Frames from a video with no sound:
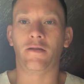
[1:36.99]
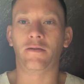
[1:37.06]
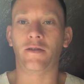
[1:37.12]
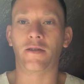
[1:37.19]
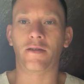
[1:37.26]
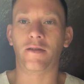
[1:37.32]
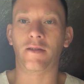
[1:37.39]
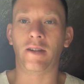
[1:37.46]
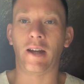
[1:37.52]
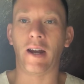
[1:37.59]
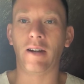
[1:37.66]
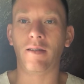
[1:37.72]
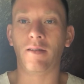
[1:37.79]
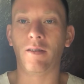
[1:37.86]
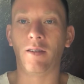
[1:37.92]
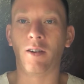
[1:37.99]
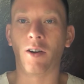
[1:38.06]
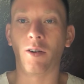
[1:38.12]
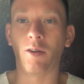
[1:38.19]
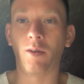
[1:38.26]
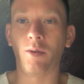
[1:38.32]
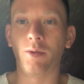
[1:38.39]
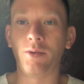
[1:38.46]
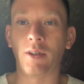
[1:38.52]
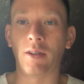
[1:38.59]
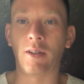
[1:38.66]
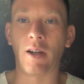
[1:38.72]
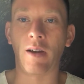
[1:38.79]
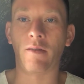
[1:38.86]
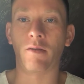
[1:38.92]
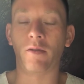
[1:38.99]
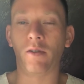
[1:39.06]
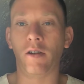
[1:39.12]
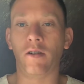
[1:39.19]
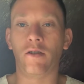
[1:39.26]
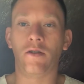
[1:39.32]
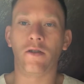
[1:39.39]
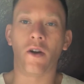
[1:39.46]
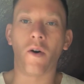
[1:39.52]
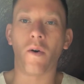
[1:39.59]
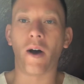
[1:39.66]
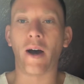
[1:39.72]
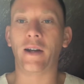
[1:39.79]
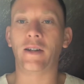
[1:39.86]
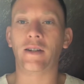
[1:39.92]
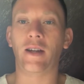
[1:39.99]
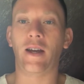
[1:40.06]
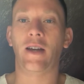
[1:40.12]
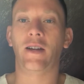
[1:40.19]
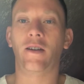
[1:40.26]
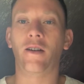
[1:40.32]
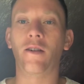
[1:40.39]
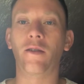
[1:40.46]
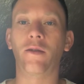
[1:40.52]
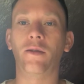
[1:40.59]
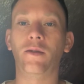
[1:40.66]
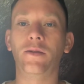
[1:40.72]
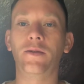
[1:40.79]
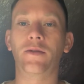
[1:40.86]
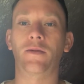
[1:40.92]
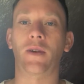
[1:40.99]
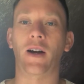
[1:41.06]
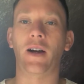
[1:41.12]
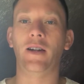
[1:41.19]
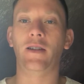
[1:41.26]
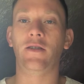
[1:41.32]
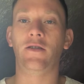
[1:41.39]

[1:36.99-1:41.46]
just date girls and never really know how to date girls, right?